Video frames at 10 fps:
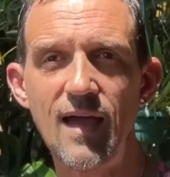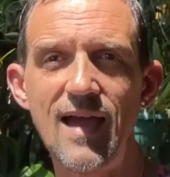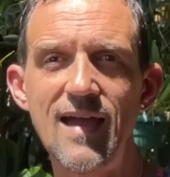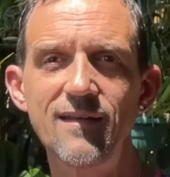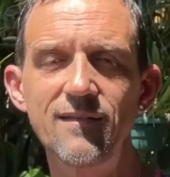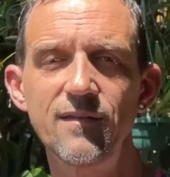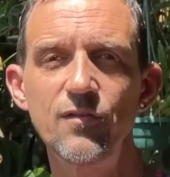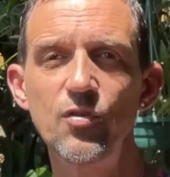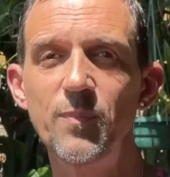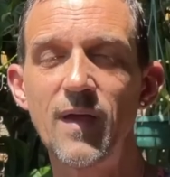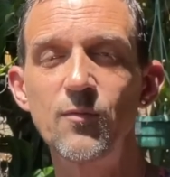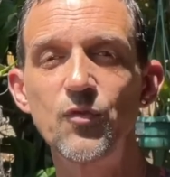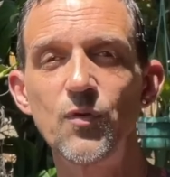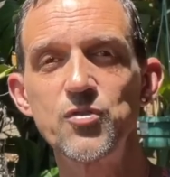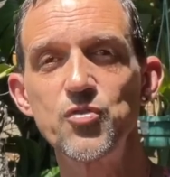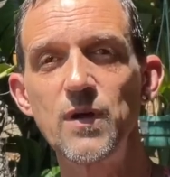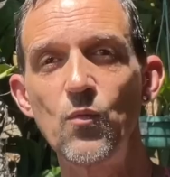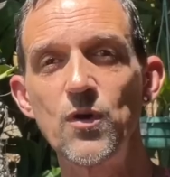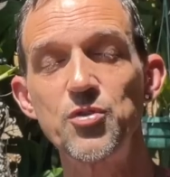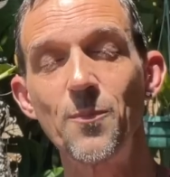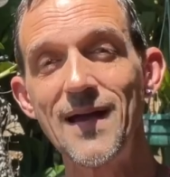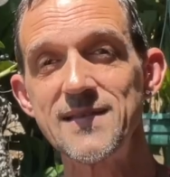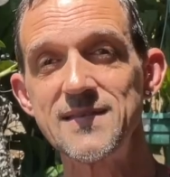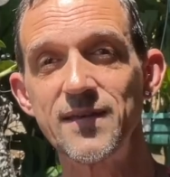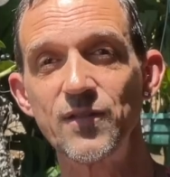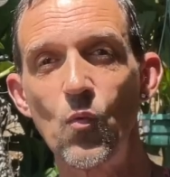and you'll be able to enjoy what you might see in the